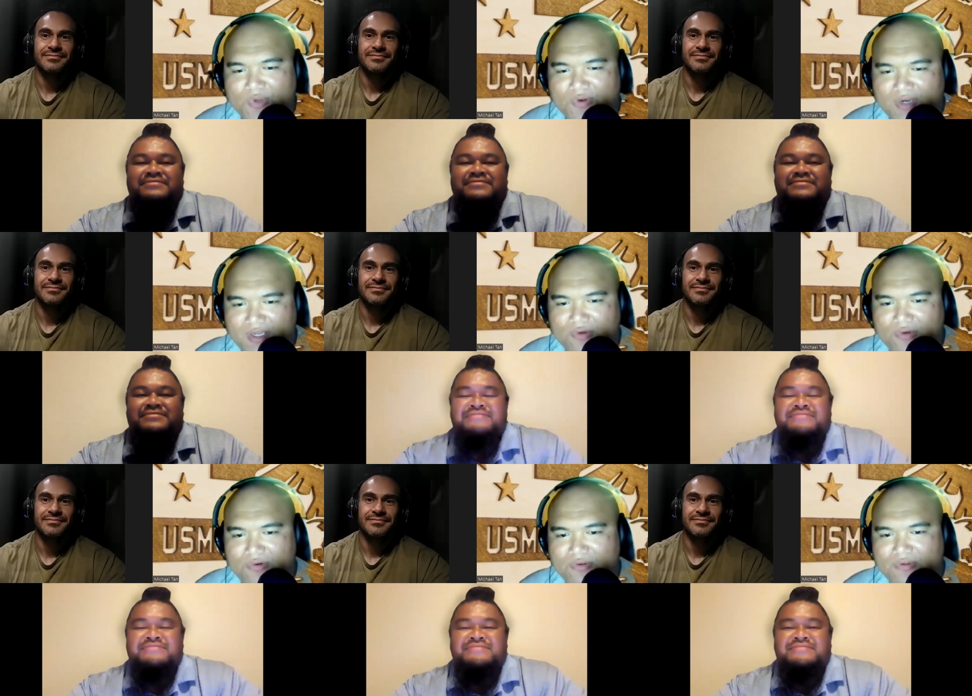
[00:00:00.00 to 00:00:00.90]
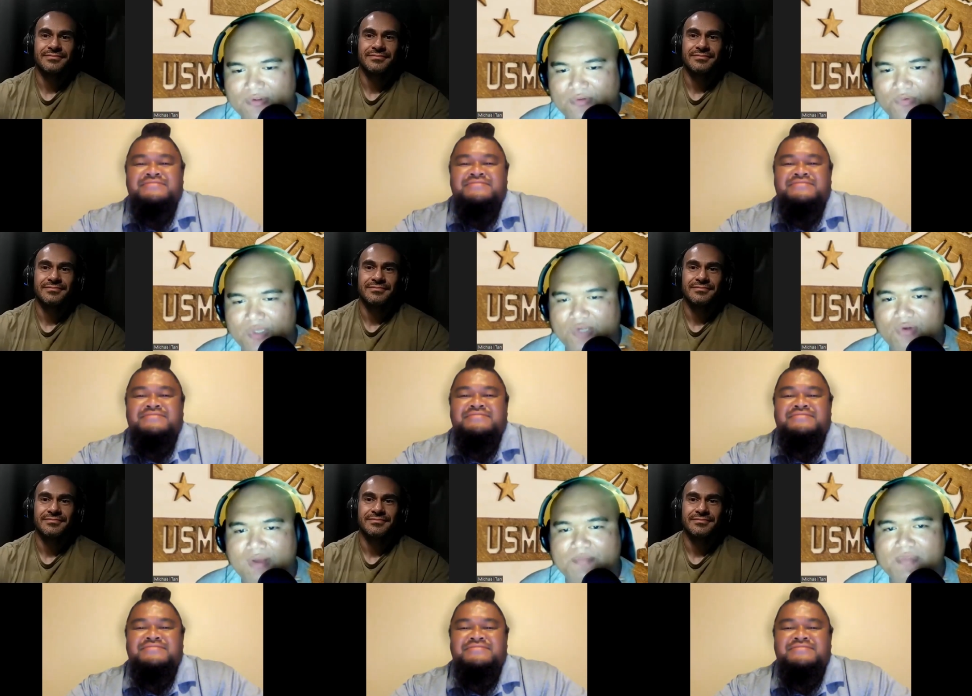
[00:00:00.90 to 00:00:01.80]
Speaker 1: we were little. We
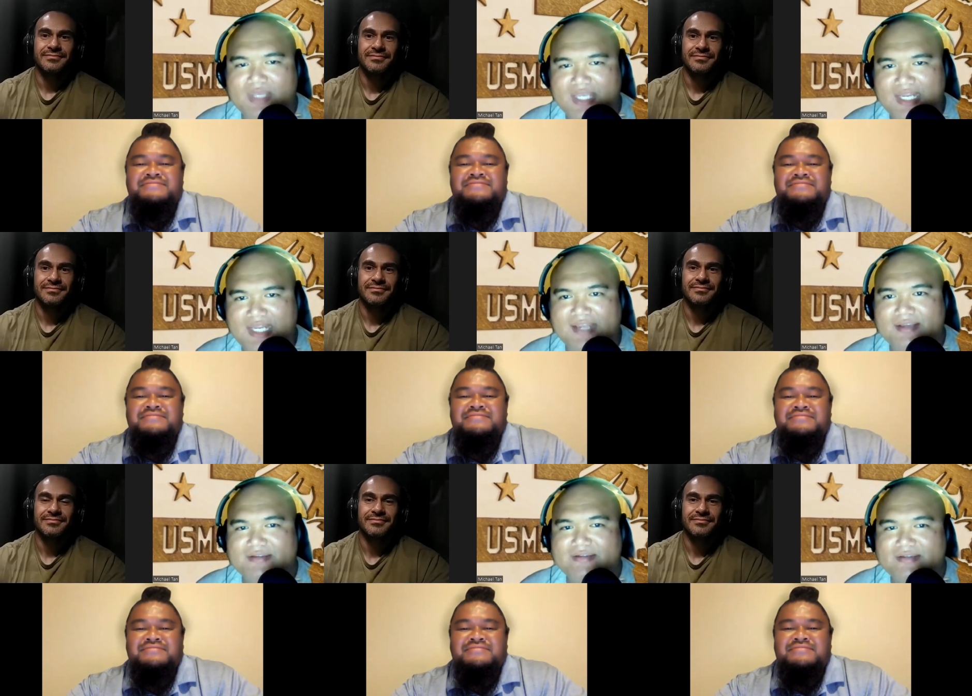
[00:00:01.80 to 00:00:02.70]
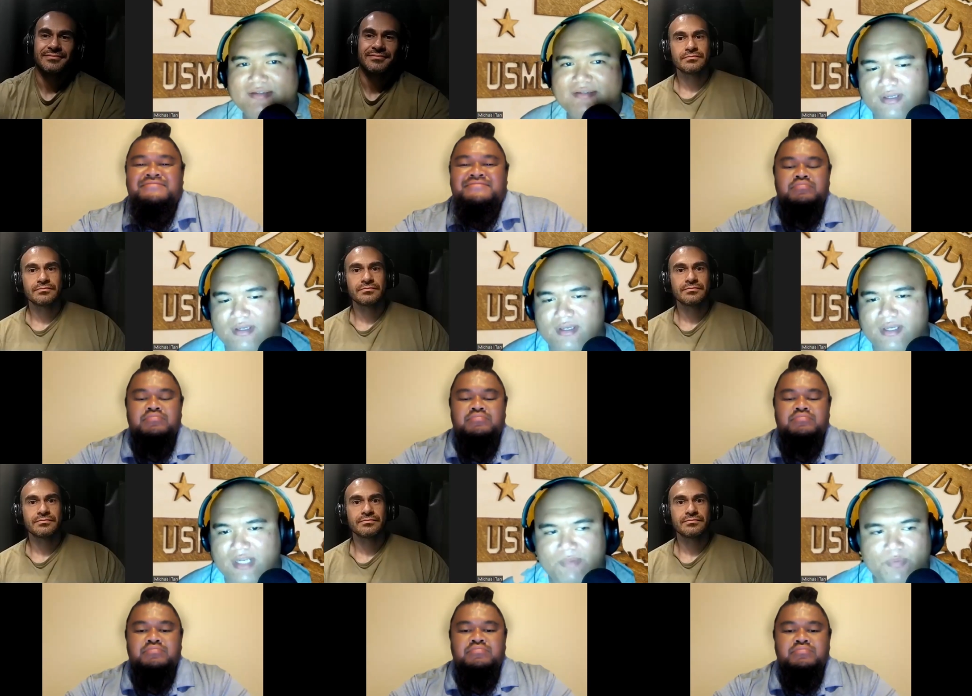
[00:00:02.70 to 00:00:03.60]
grew up eating.
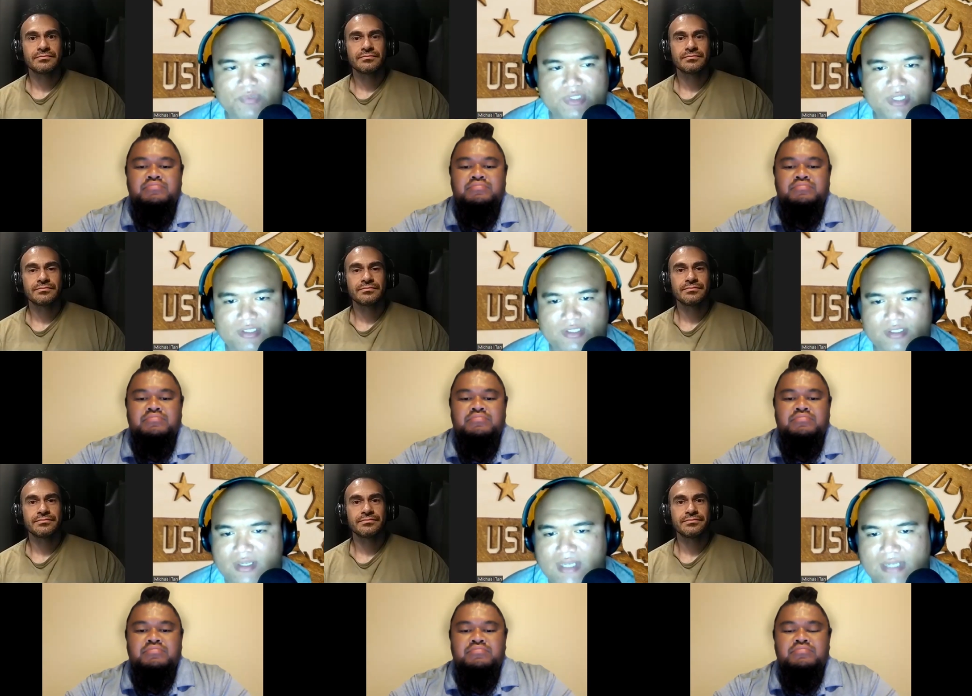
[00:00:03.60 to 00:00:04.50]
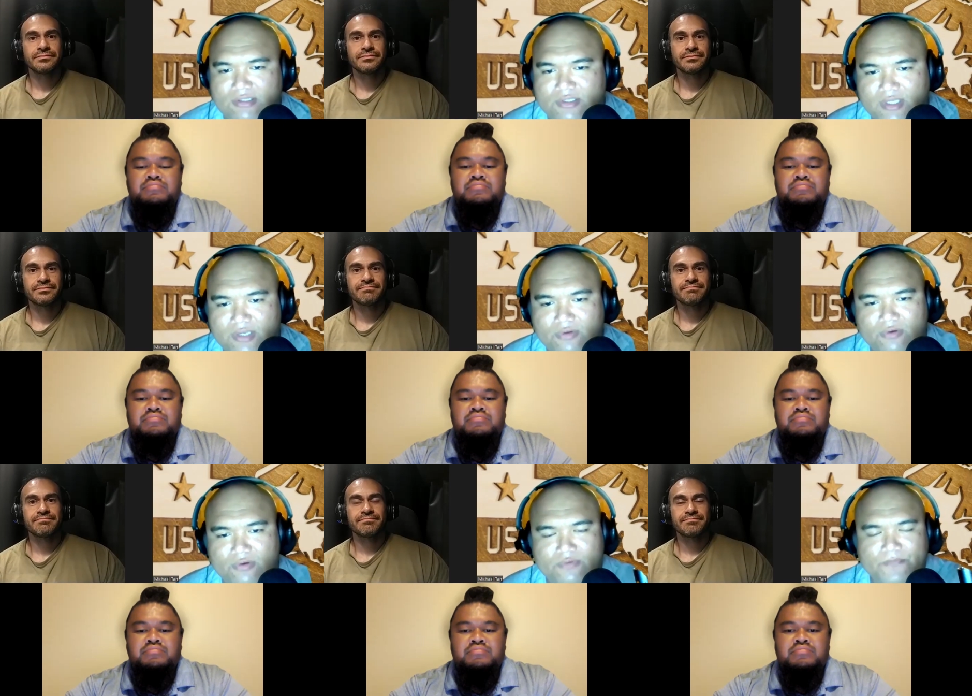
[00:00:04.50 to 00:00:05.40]
And I'm going to put this out to the
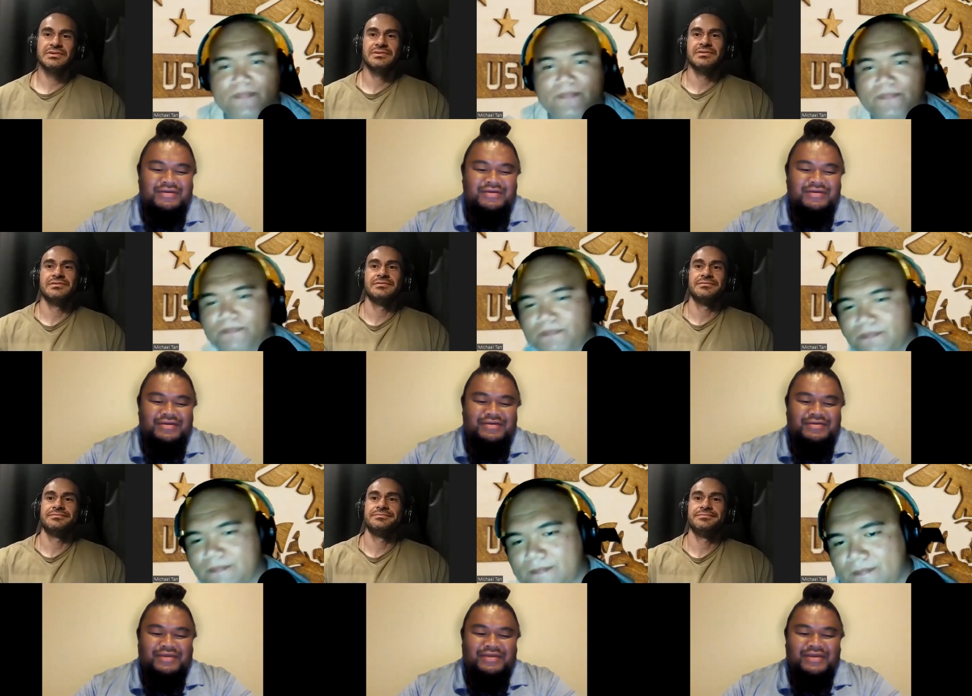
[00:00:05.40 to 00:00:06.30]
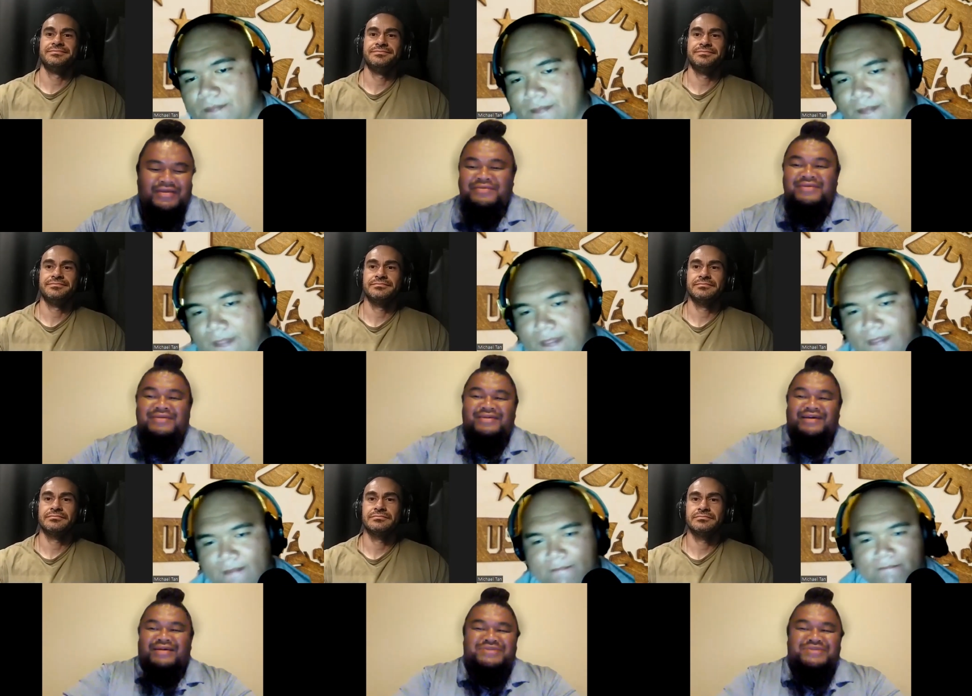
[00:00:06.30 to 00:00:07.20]
crew.
Speaker 2: Man,
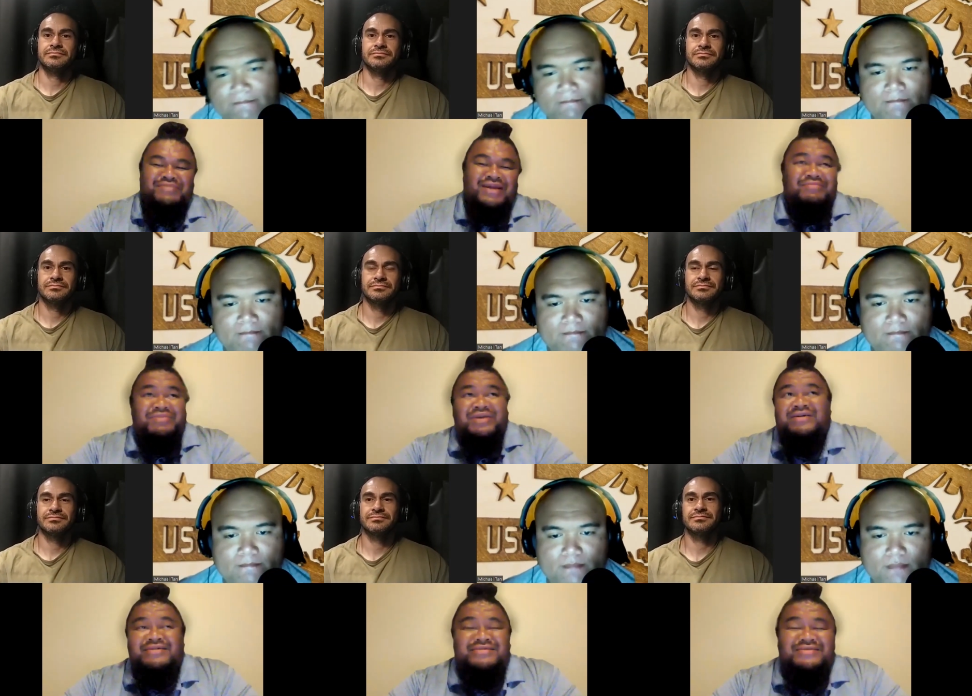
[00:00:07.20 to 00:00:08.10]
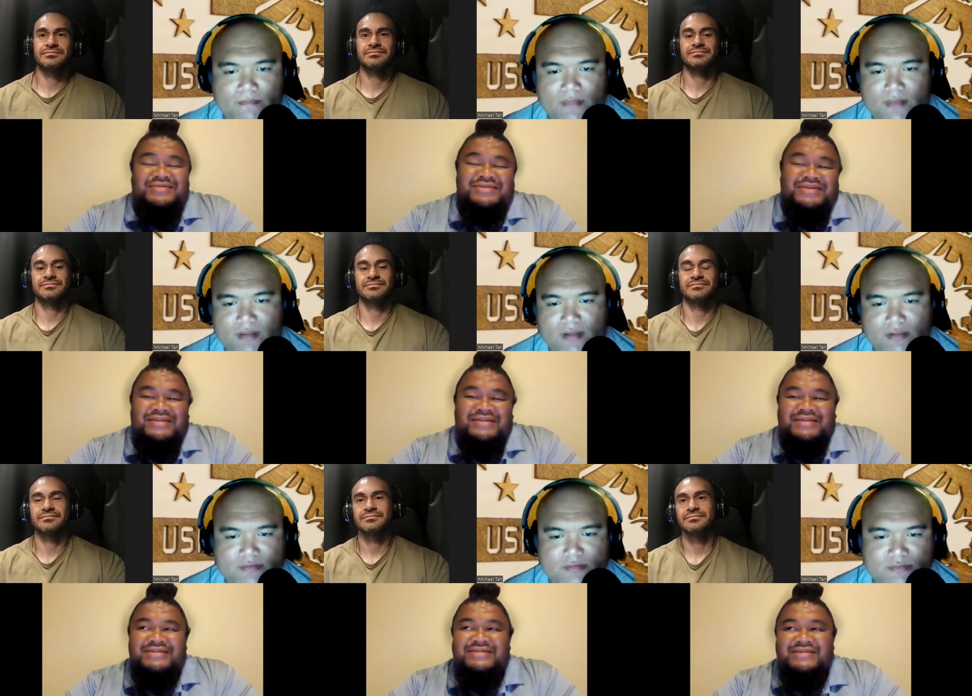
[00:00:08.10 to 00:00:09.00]
I'm smiling because
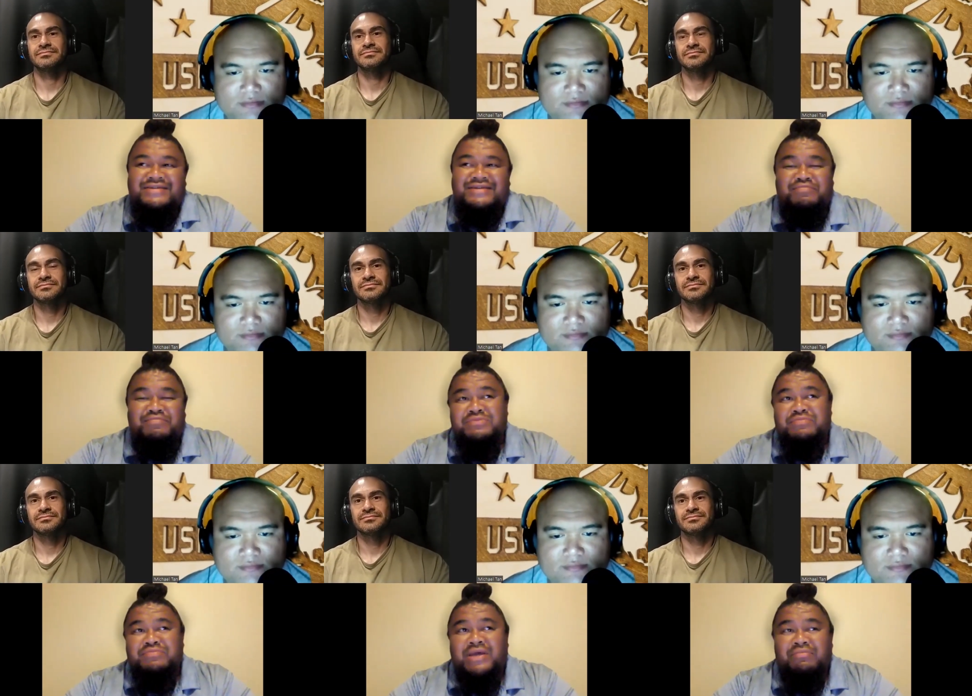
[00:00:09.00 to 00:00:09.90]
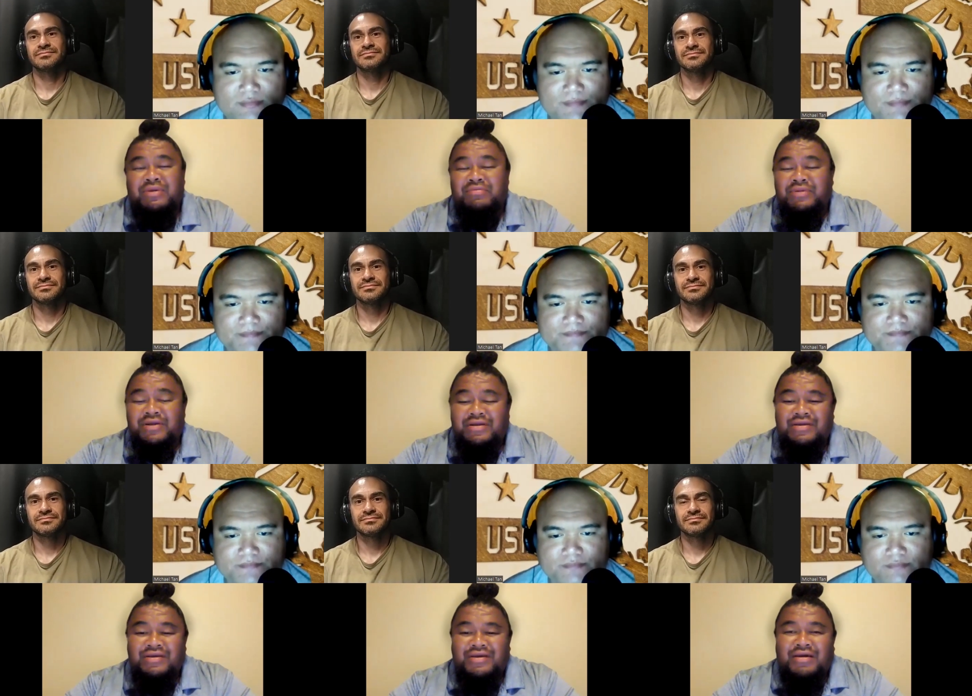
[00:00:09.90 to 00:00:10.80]
it's the, it brings back memory,
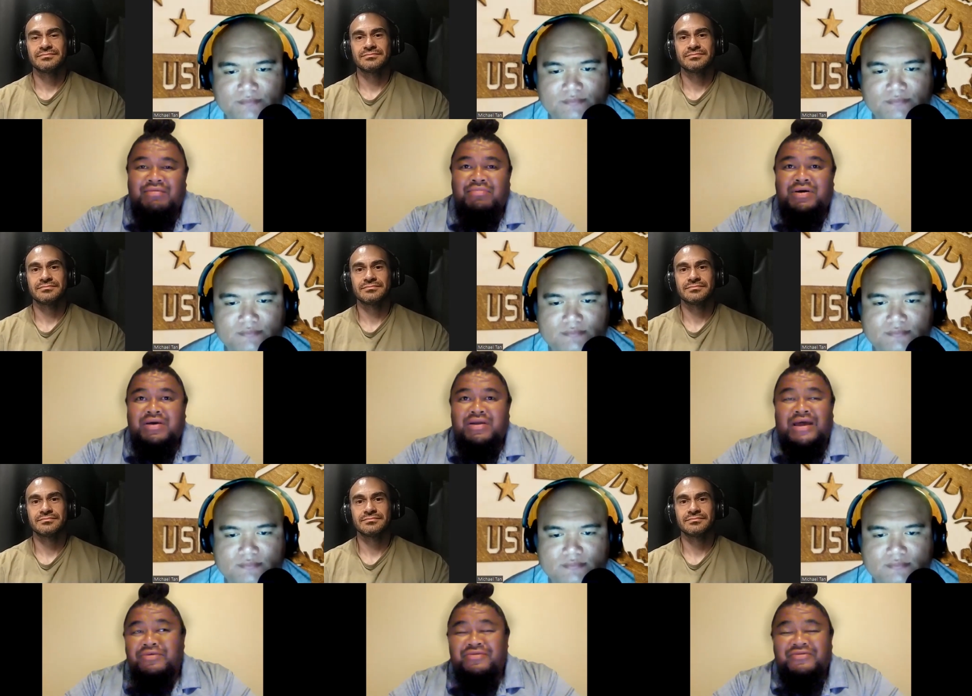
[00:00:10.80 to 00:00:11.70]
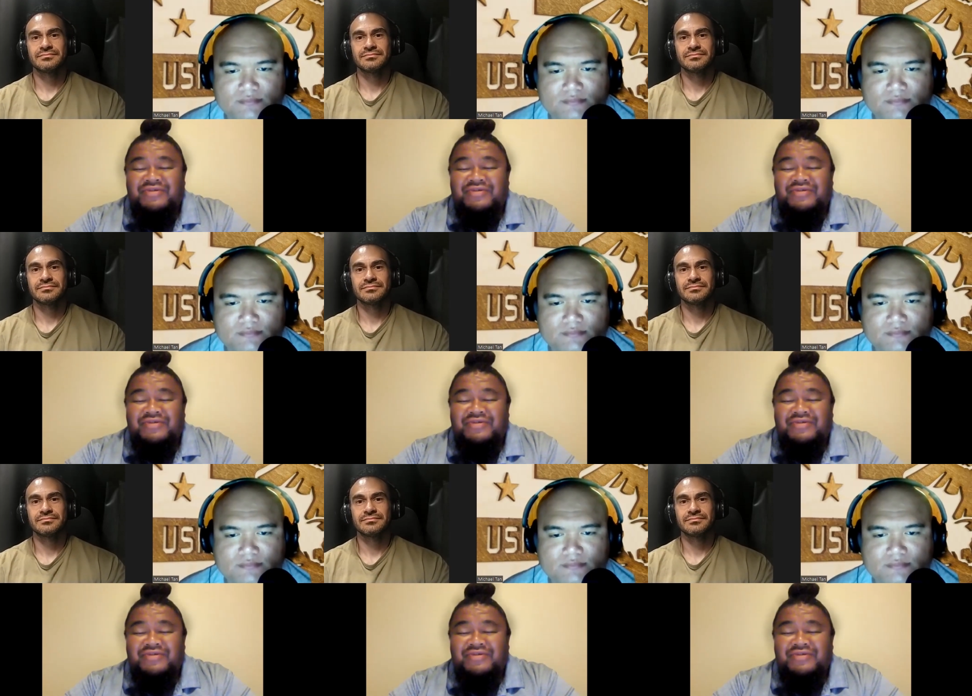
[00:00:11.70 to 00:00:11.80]
but I don't know if